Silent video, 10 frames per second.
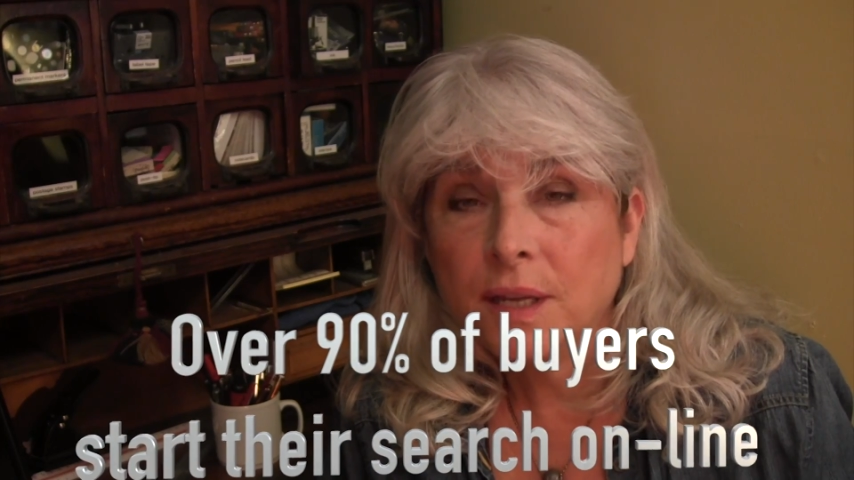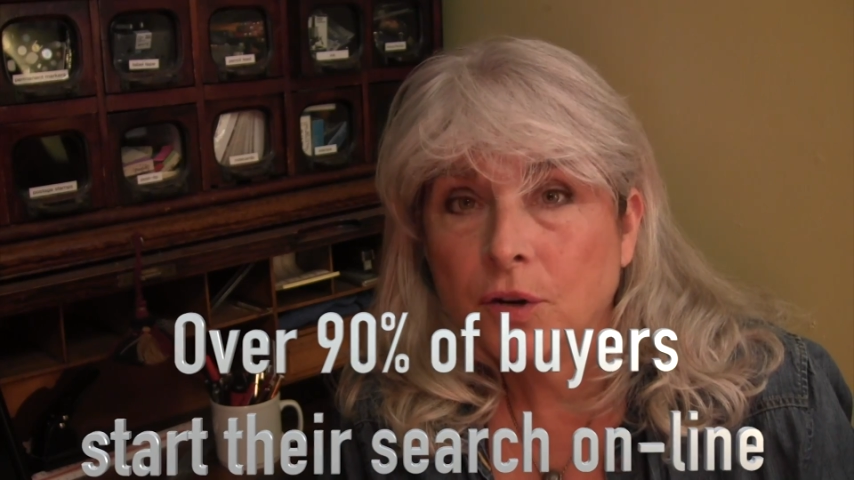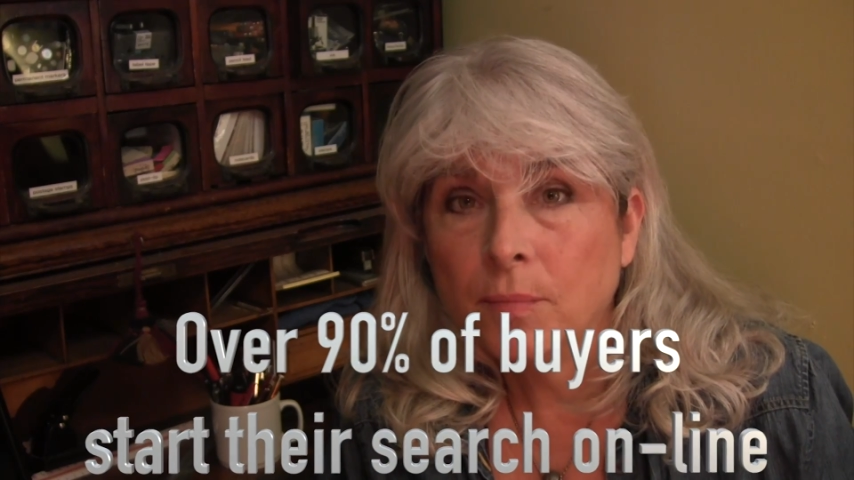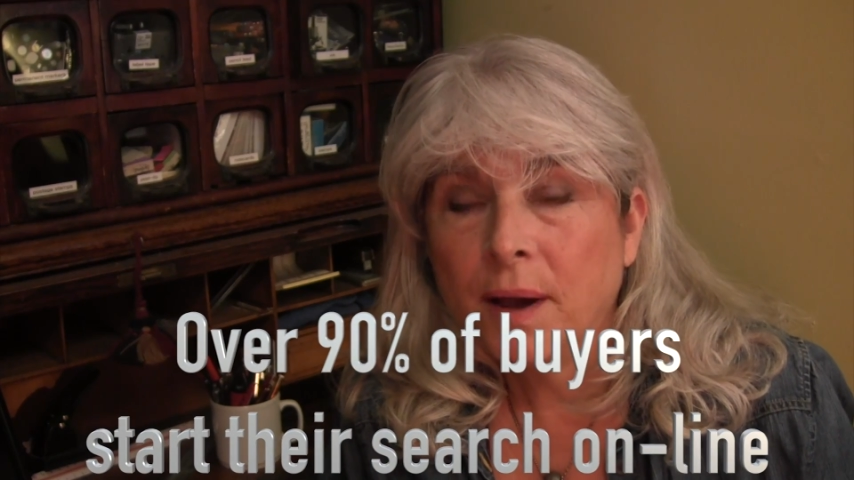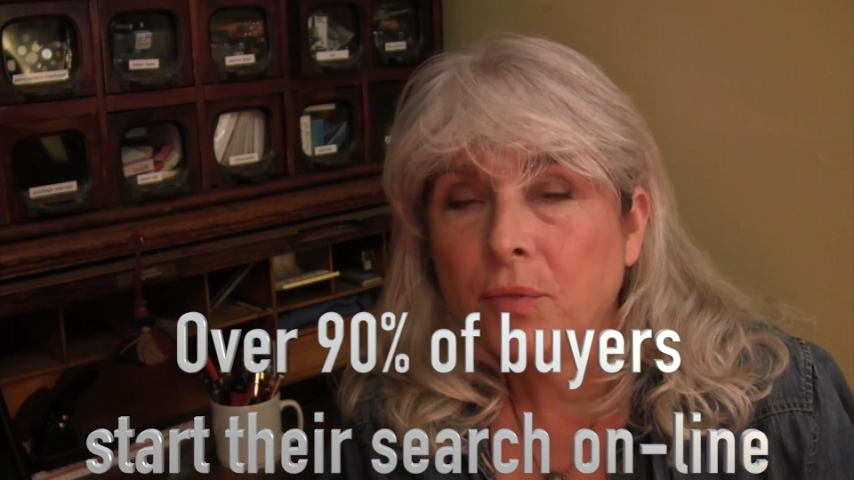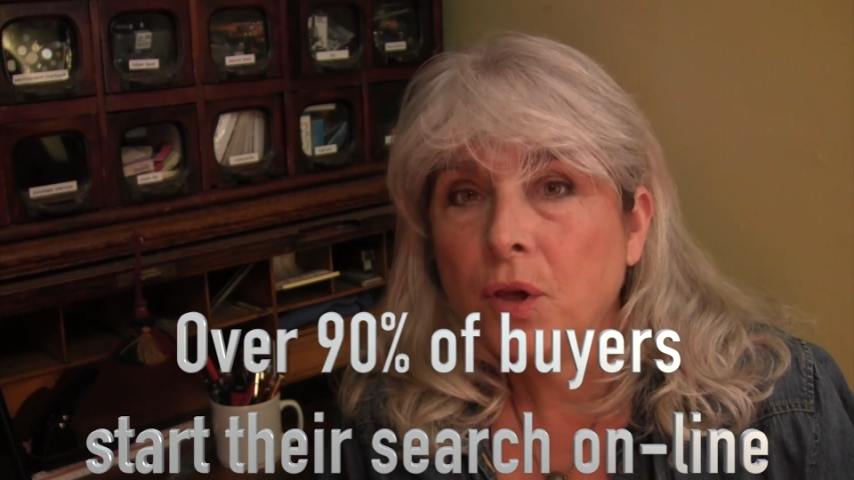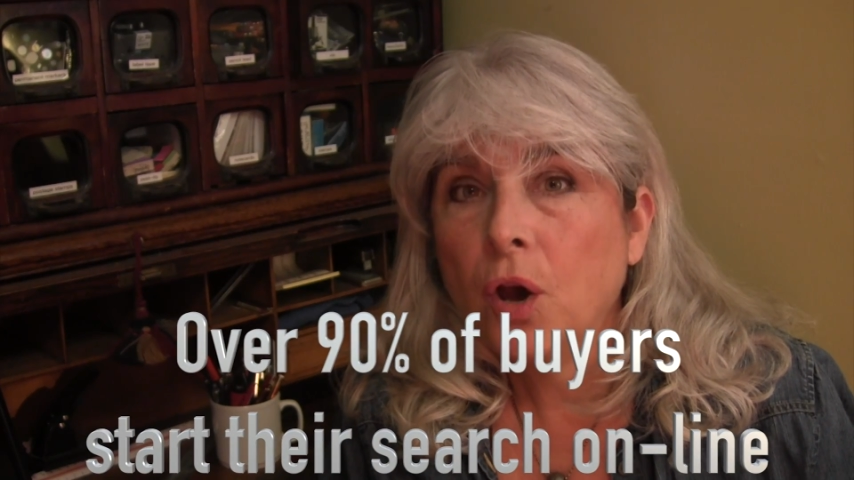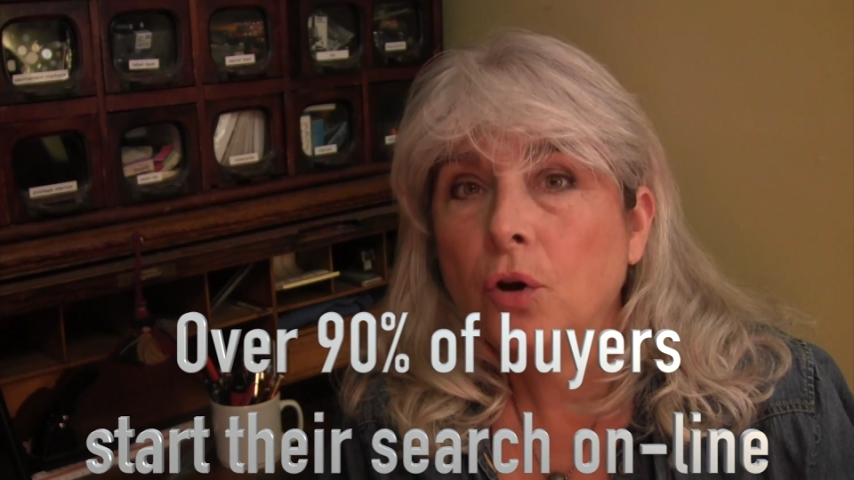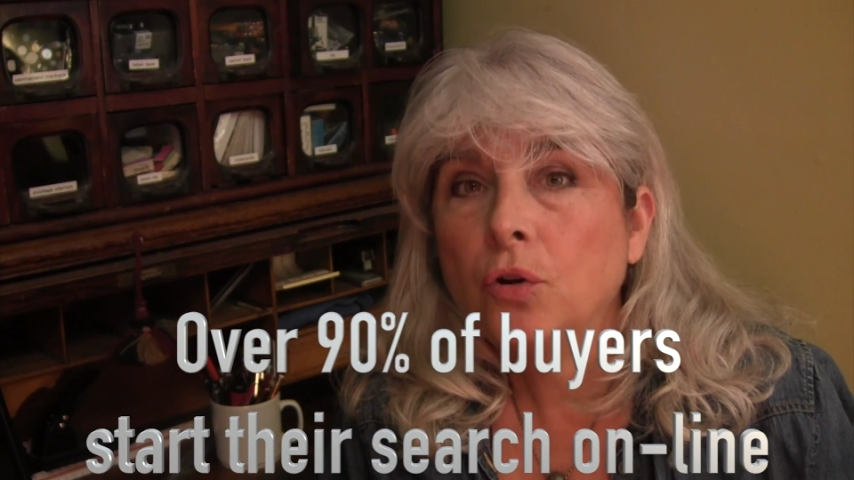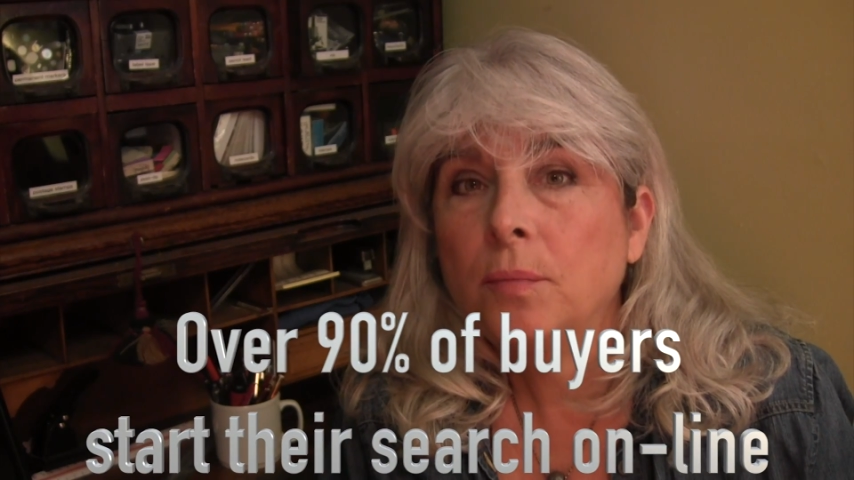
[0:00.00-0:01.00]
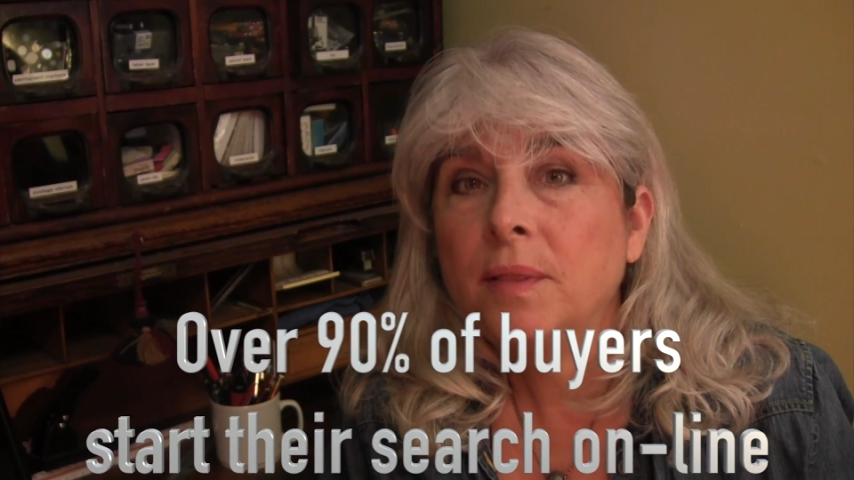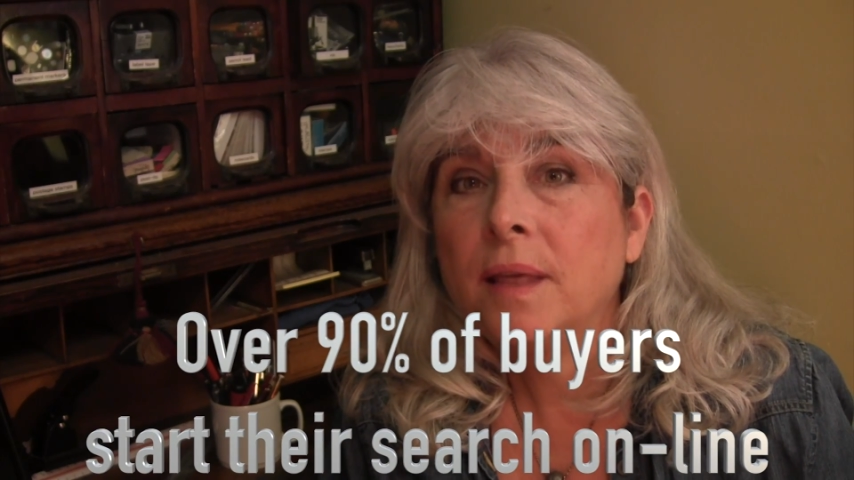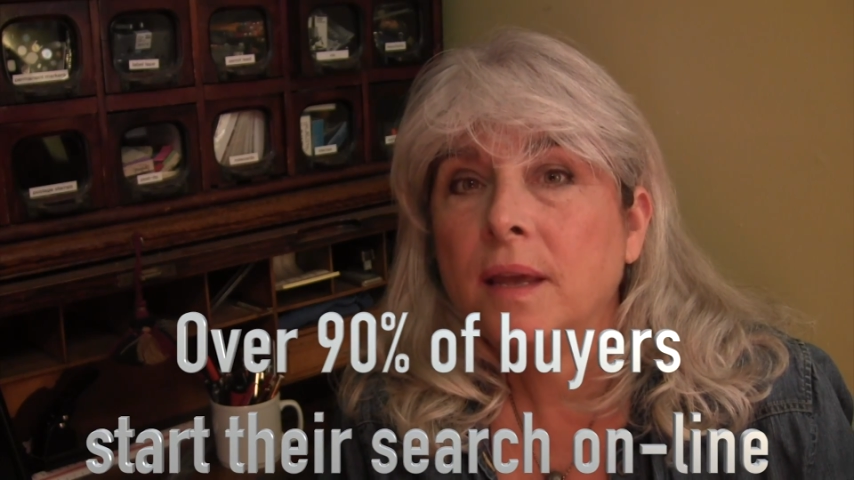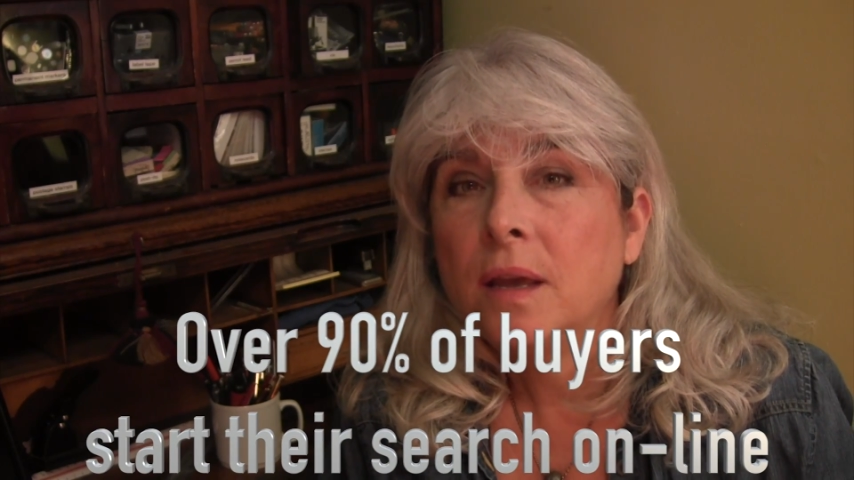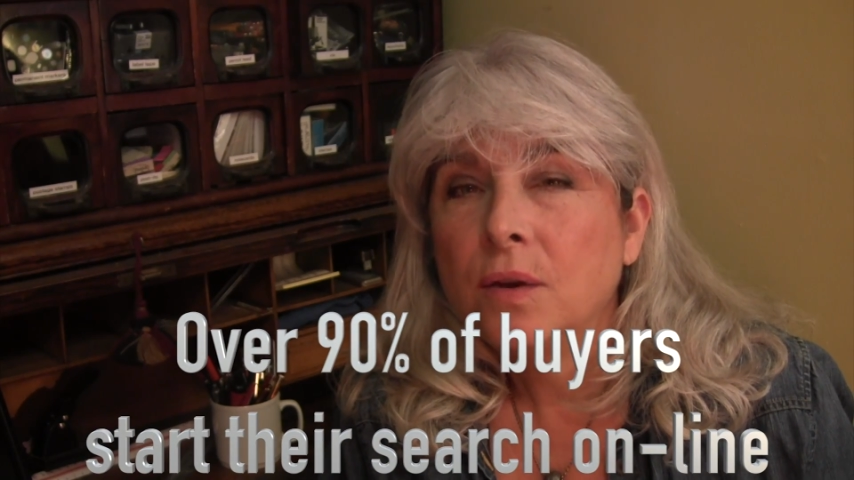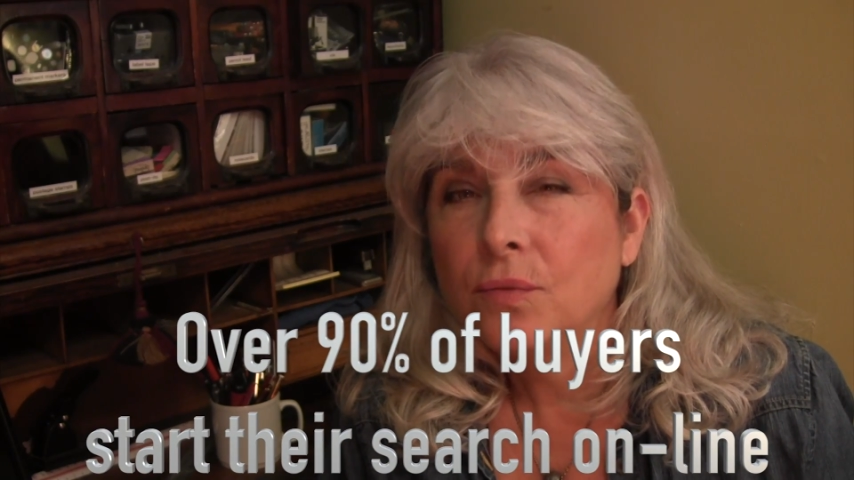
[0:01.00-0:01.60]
hear about the home and they